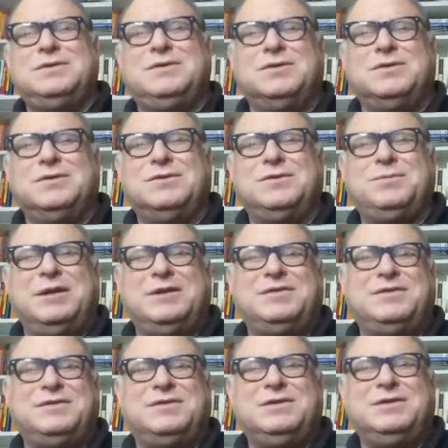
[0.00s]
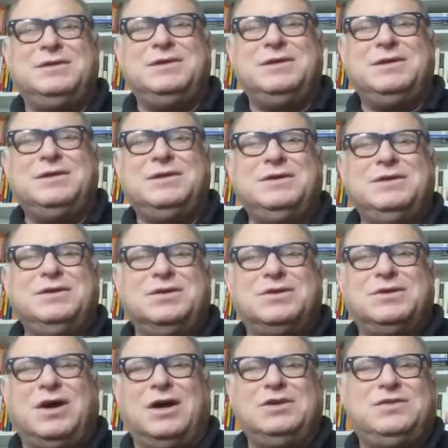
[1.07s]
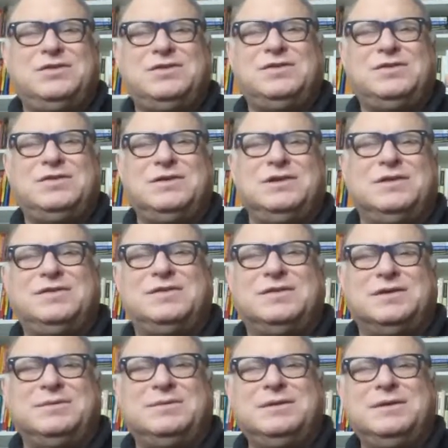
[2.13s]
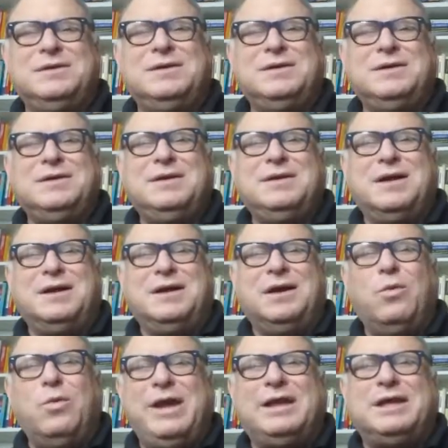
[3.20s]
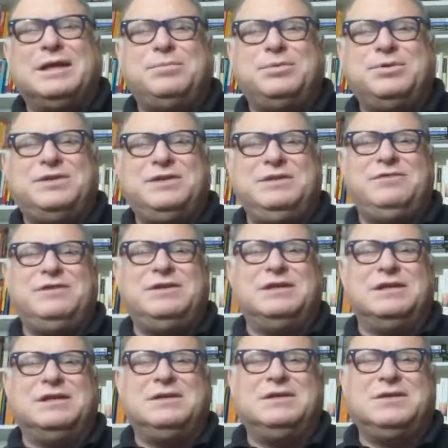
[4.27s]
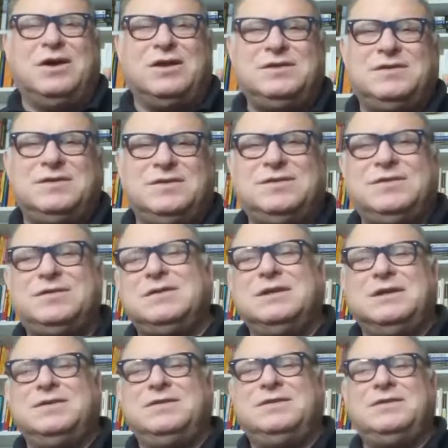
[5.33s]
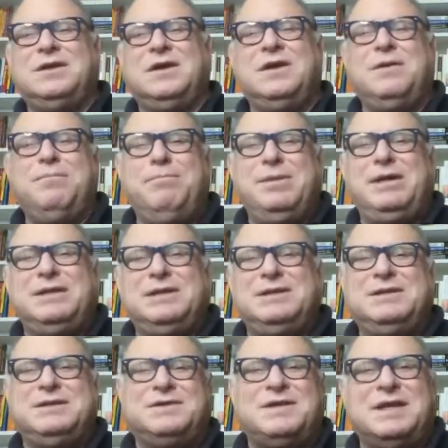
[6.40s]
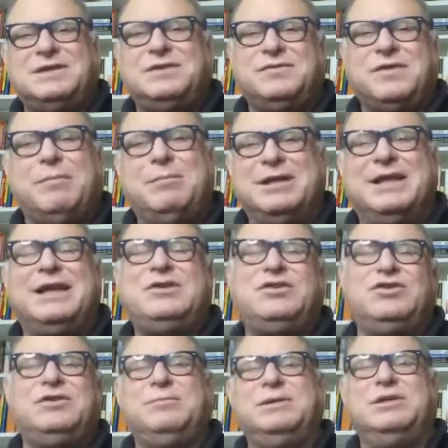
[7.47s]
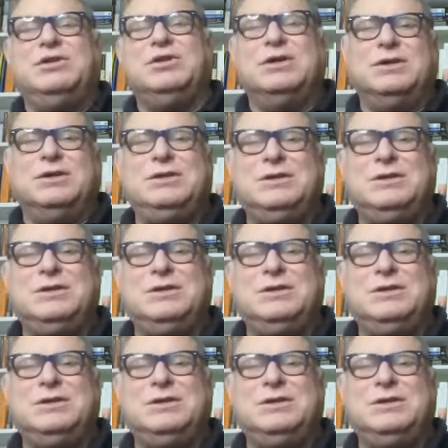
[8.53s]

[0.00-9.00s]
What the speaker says: there's basically, conscious is awake and perceiving, and conscience is meaning the sense of obligation to be good.